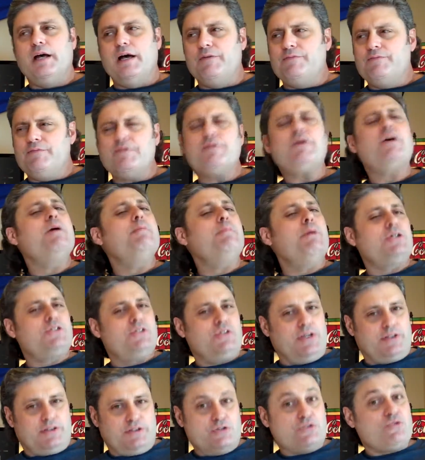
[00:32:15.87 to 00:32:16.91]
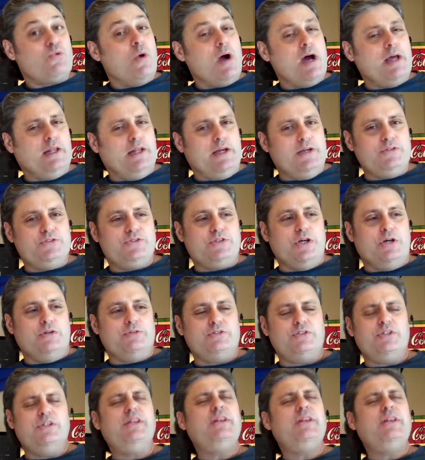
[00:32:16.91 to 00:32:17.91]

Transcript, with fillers: uh, very much like the Twilight Zones.